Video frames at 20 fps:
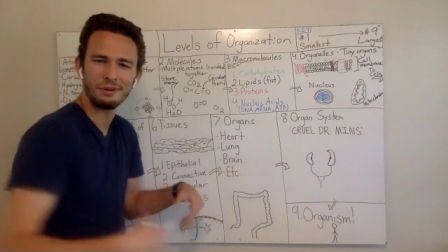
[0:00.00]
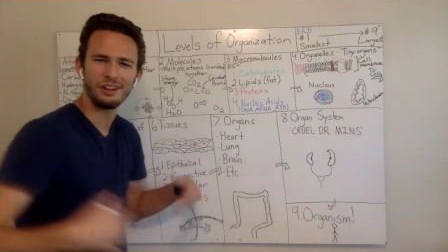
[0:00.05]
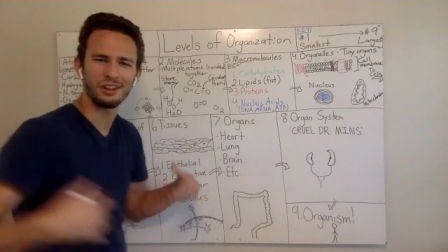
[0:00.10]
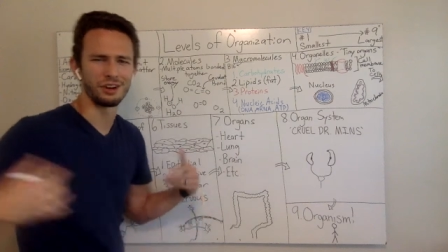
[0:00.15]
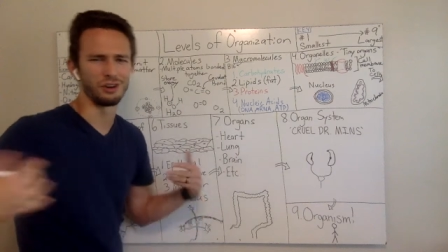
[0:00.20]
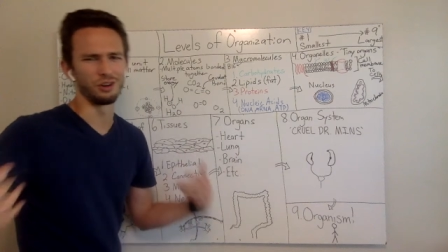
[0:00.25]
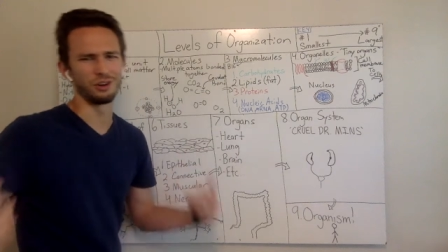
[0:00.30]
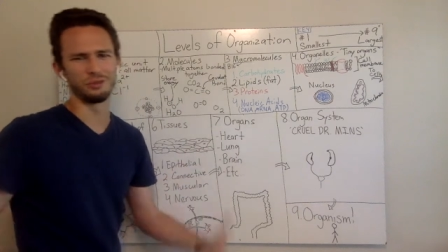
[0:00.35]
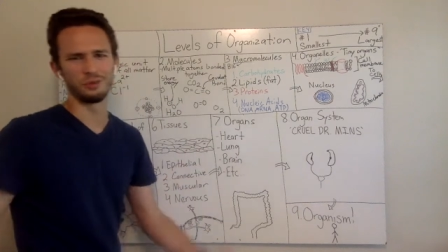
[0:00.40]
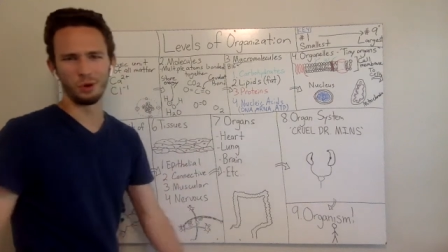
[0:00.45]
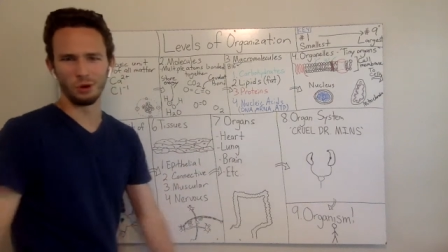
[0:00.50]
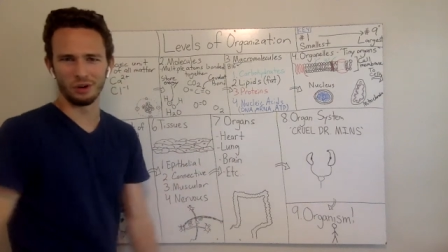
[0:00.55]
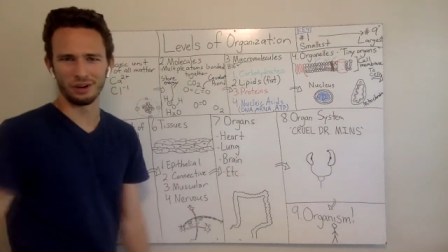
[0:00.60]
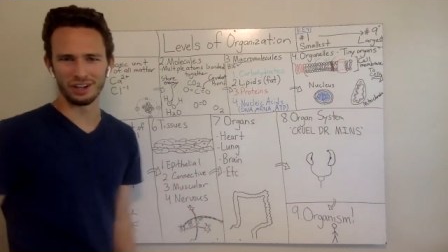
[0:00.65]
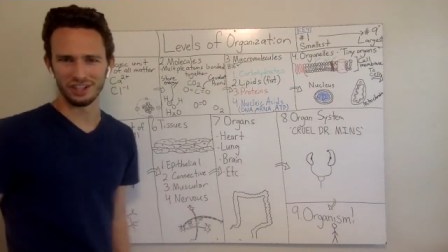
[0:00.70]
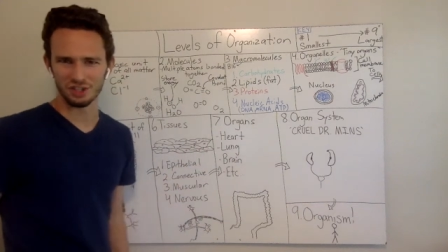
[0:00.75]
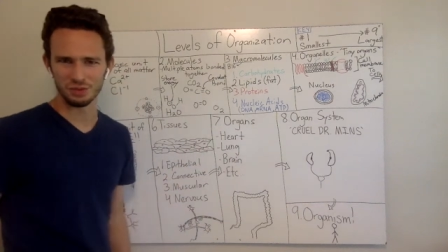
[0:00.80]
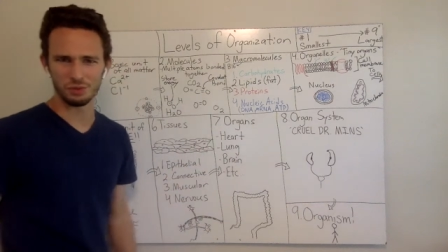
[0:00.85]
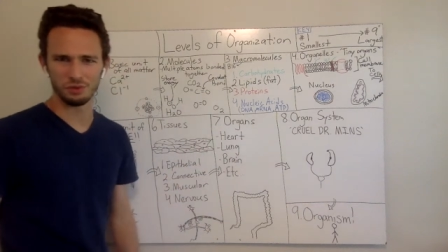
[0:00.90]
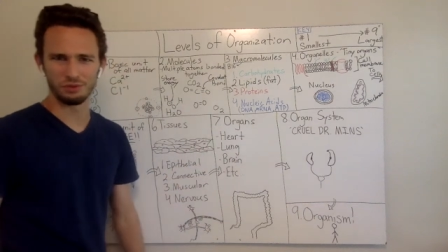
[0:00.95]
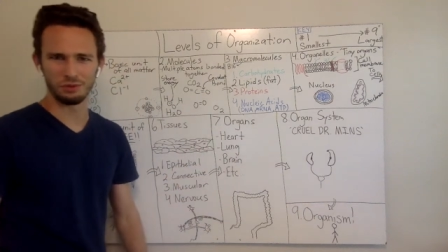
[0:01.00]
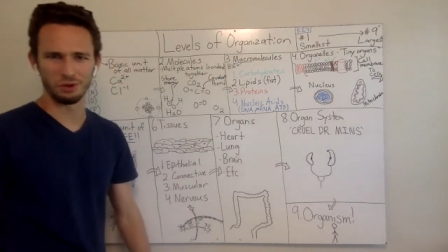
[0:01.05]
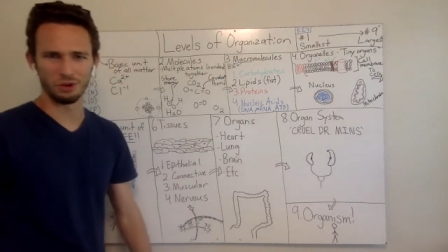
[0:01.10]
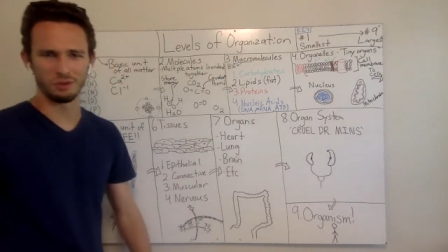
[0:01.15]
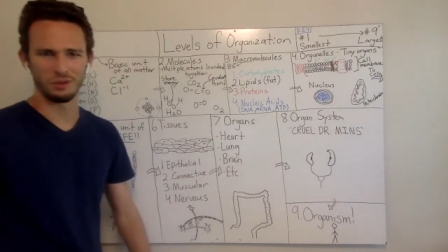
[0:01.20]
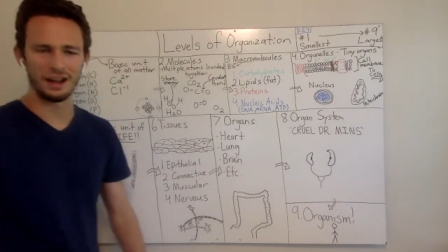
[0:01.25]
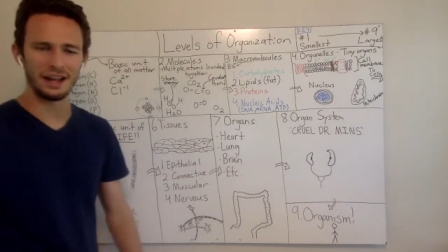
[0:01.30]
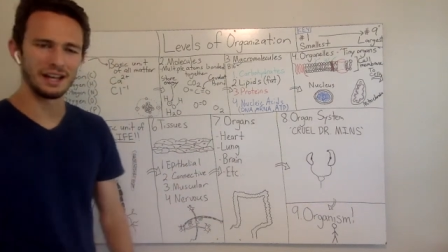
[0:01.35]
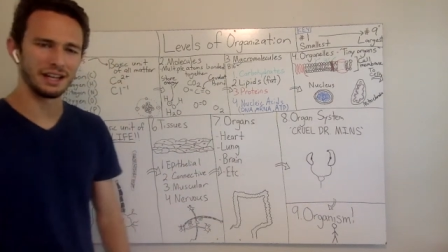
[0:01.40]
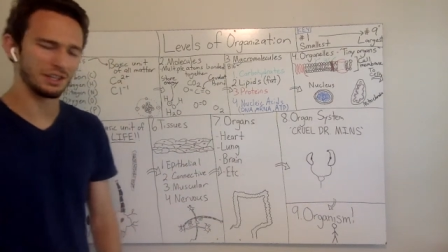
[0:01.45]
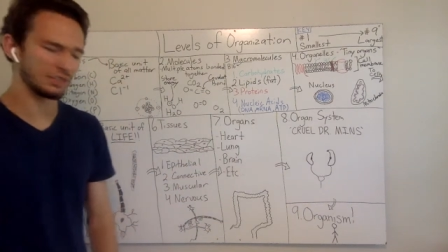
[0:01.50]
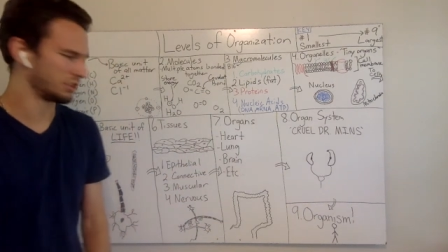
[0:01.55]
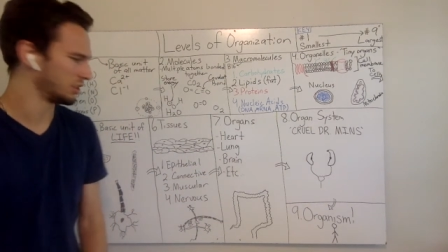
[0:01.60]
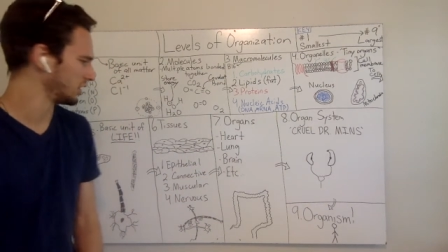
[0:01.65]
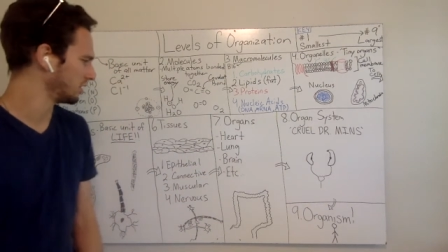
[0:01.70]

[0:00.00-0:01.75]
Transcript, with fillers: And you've probably heard of organs before, right?